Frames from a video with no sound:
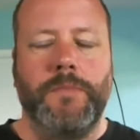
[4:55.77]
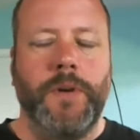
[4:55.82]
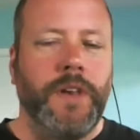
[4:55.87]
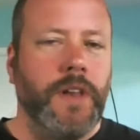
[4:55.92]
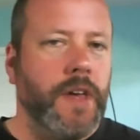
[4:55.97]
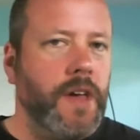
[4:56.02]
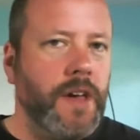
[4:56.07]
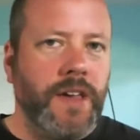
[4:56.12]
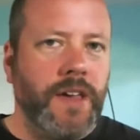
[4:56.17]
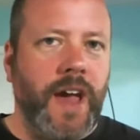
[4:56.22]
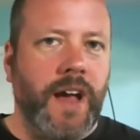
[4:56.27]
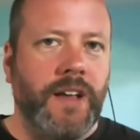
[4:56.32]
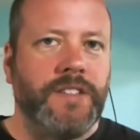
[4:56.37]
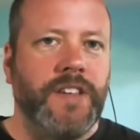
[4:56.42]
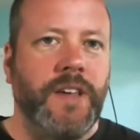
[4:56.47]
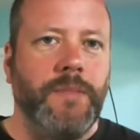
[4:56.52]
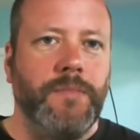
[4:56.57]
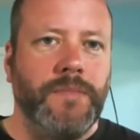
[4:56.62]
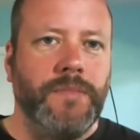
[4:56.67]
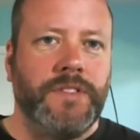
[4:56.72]
But yeah,
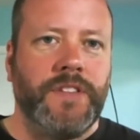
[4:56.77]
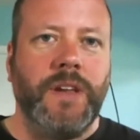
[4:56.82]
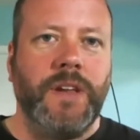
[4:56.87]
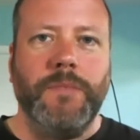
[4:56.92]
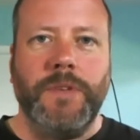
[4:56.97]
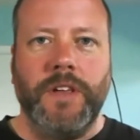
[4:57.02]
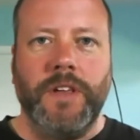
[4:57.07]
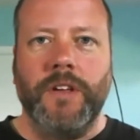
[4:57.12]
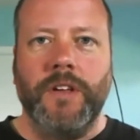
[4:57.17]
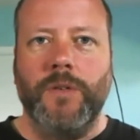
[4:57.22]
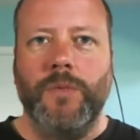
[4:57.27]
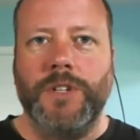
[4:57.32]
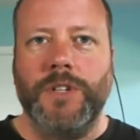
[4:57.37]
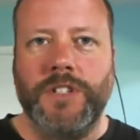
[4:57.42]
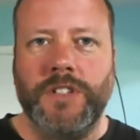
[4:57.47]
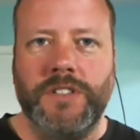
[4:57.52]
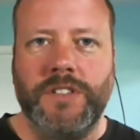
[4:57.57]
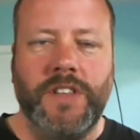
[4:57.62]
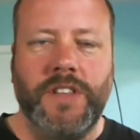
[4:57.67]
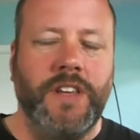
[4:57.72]
same deal, which
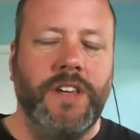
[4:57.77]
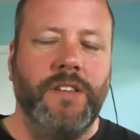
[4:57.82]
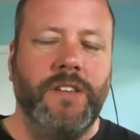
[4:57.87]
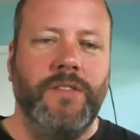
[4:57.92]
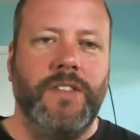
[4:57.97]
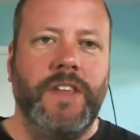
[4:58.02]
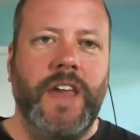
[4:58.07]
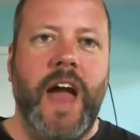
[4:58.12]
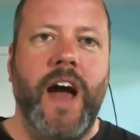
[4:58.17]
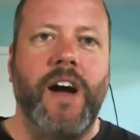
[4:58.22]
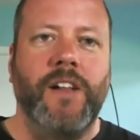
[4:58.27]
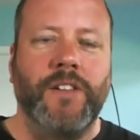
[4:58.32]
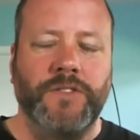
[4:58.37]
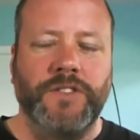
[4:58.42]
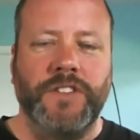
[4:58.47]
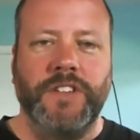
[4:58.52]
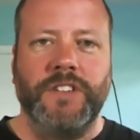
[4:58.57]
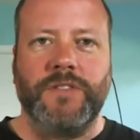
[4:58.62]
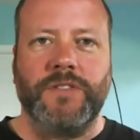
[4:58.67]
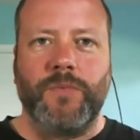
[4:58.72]
is the
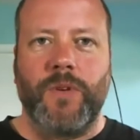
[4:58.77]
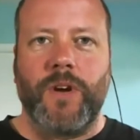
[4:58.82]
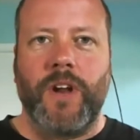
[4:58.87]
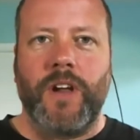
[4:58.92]
allergies.